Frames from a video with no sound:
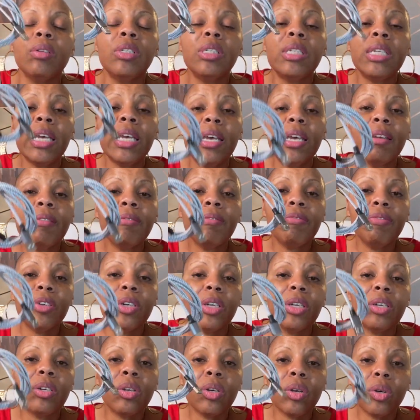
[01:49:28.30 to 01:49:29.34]
10
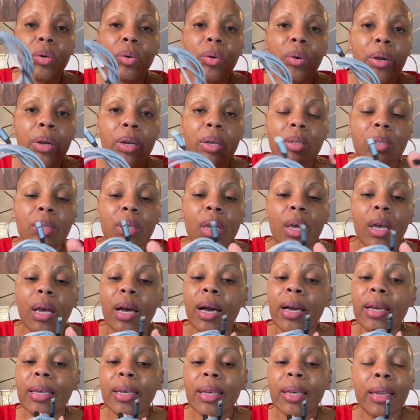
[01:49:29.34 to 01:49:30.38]
foot cords.
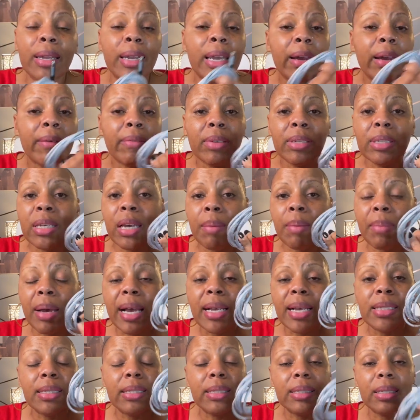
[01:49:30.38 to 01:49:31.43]
Again, every time
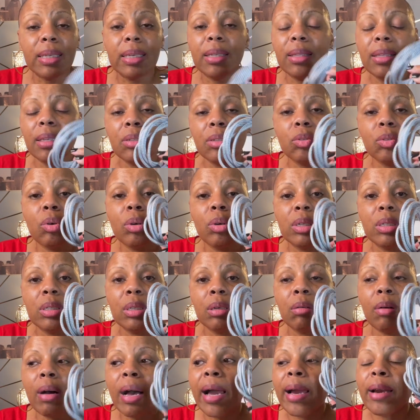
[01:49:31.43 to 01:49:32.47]
I see these on
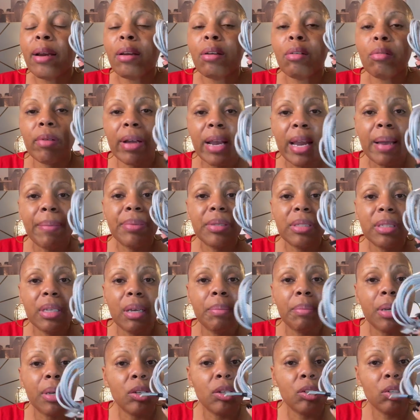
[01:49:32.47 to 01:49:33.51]
deal, I grab
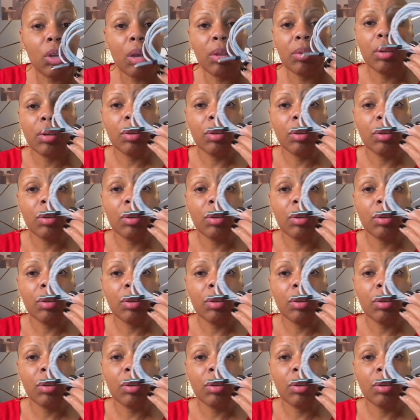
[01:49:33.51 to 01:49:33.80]
some because y'all